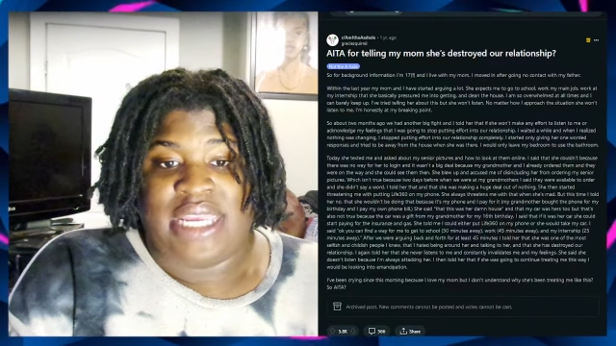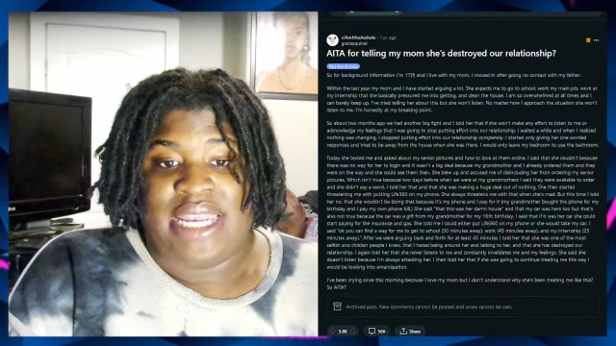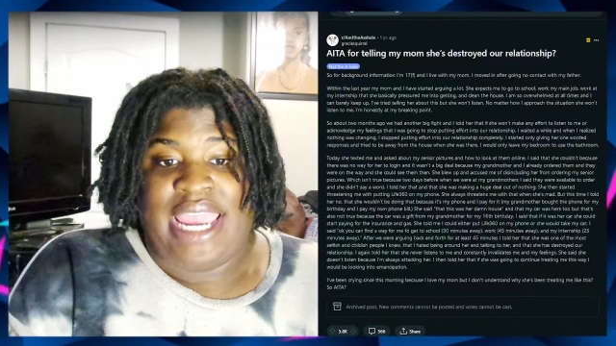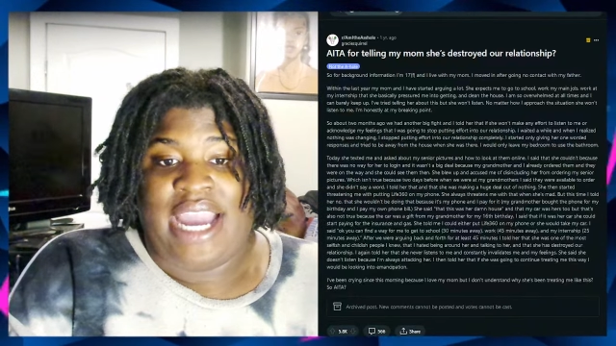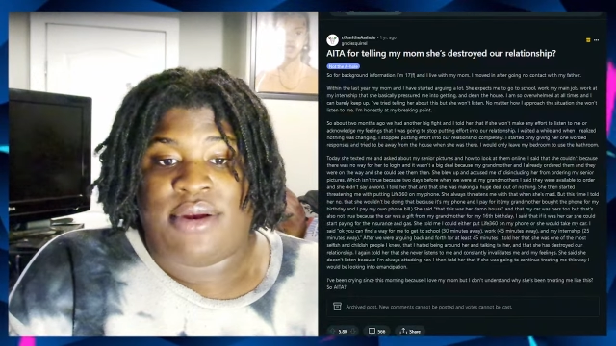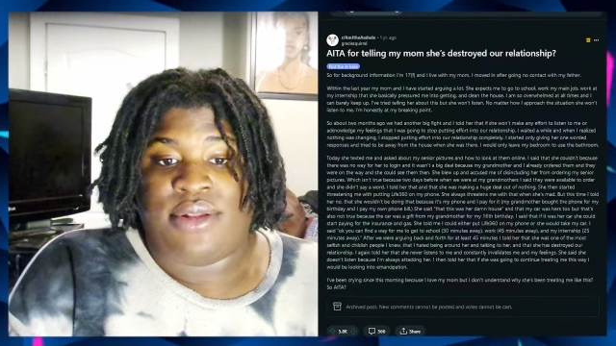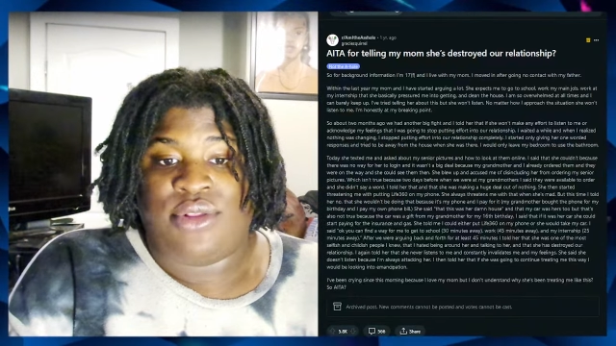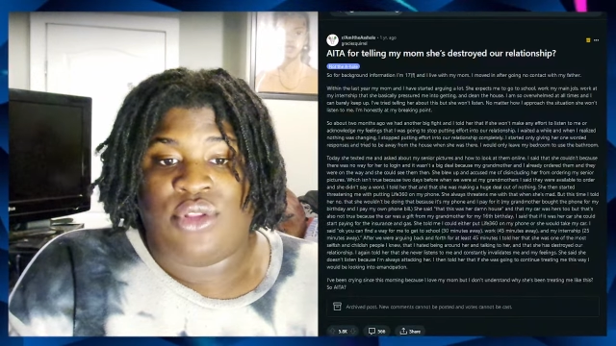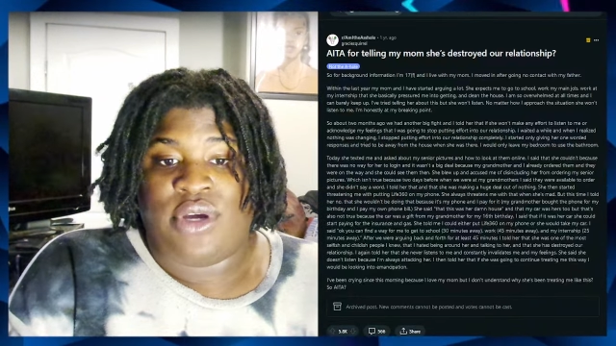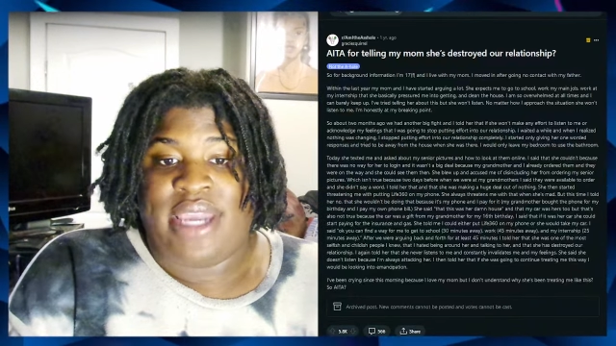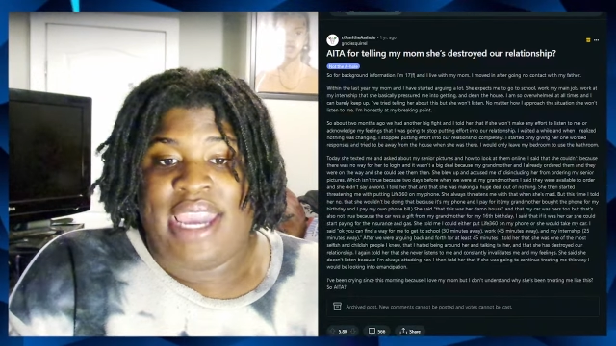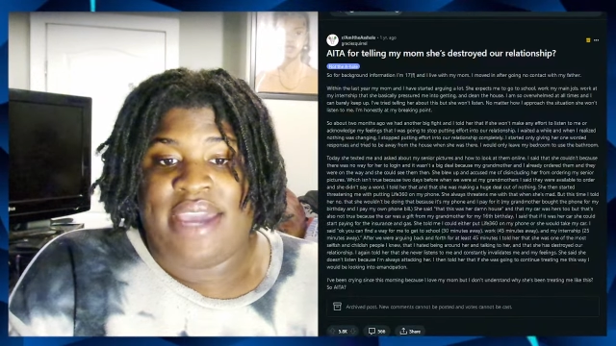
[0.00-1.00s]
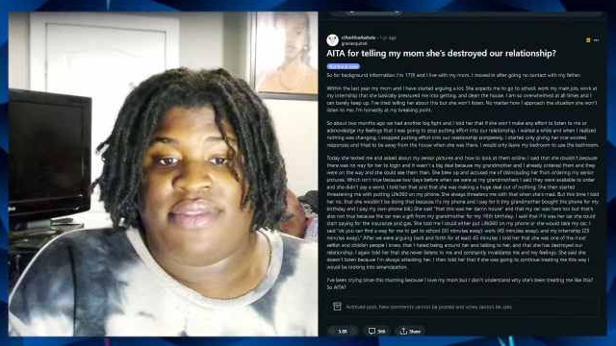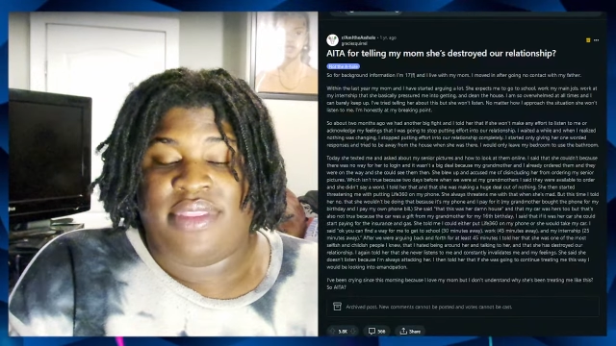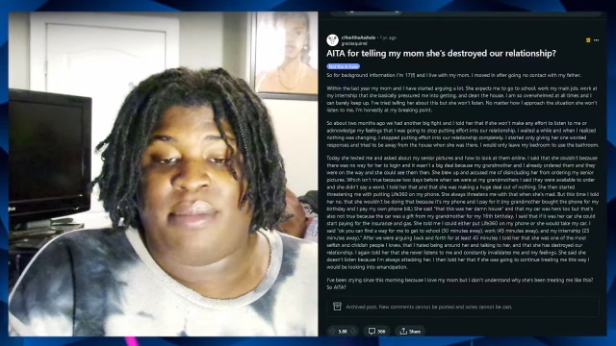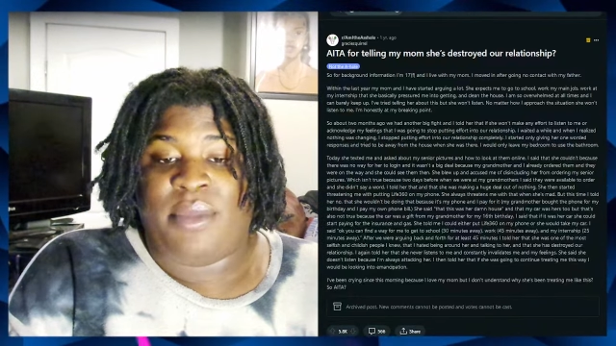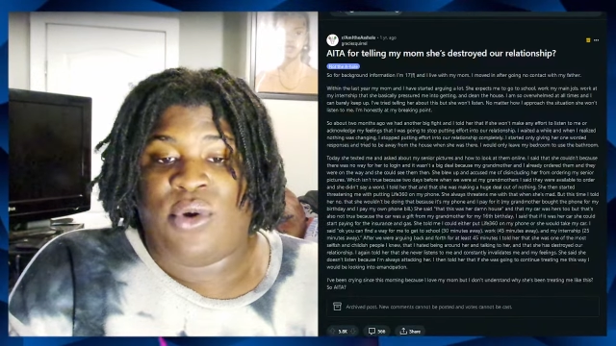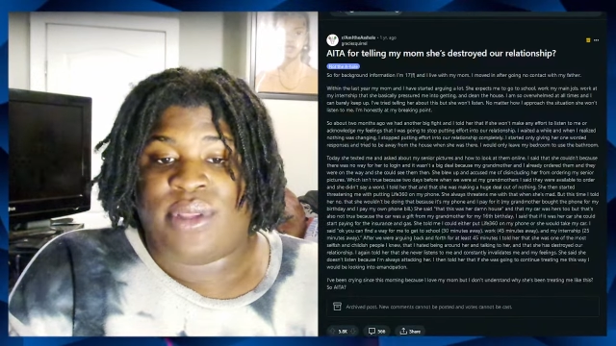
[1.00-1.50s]
and how to look at
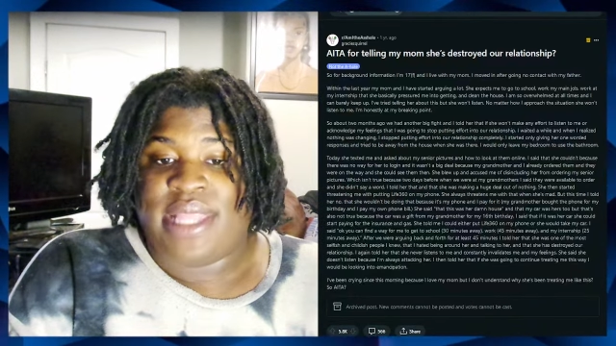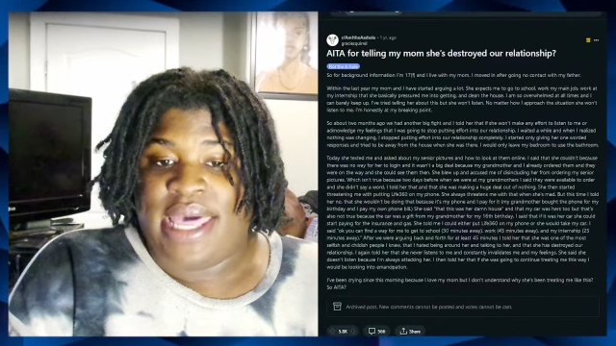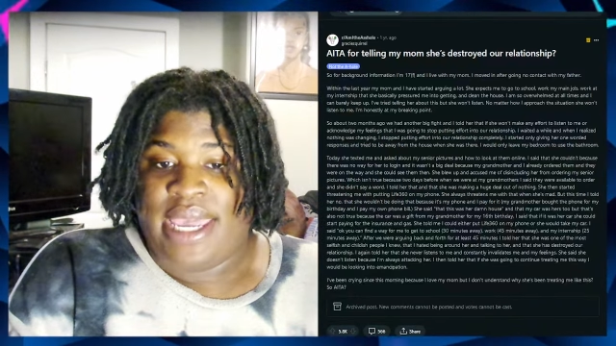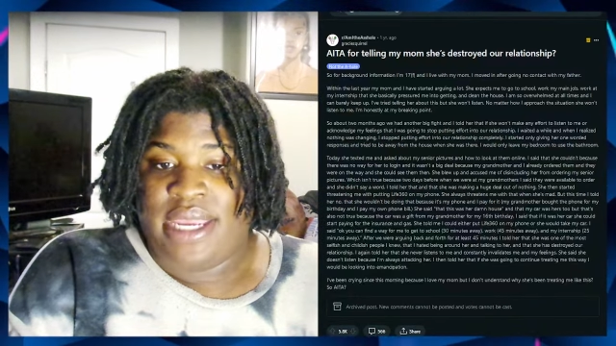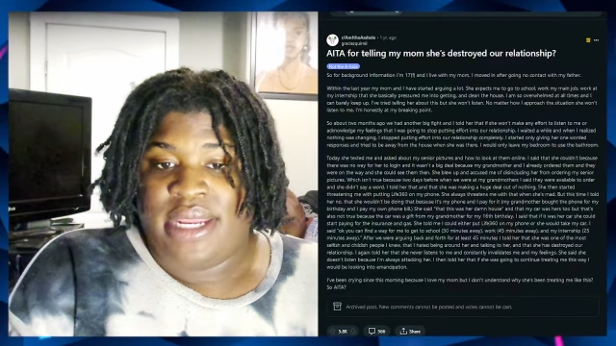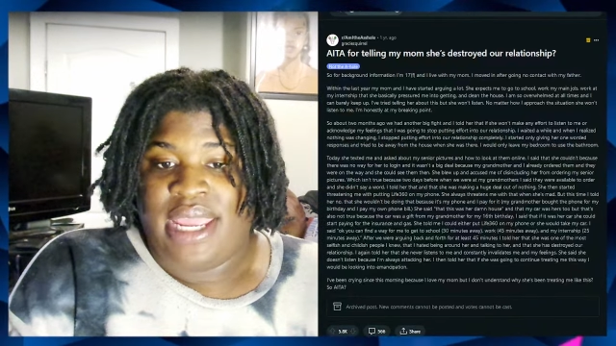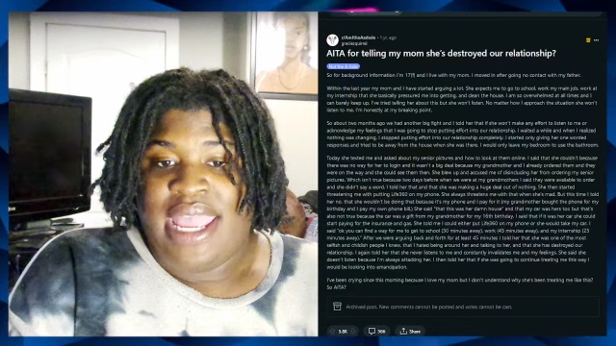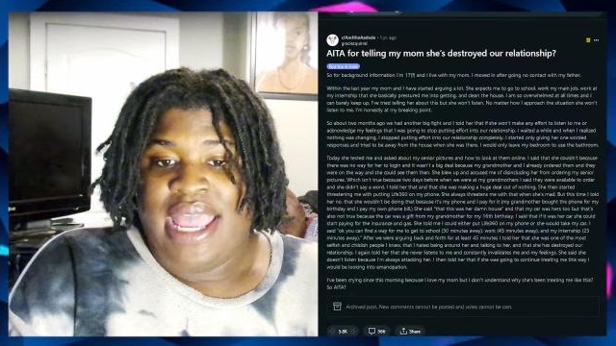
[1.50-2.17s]
them online.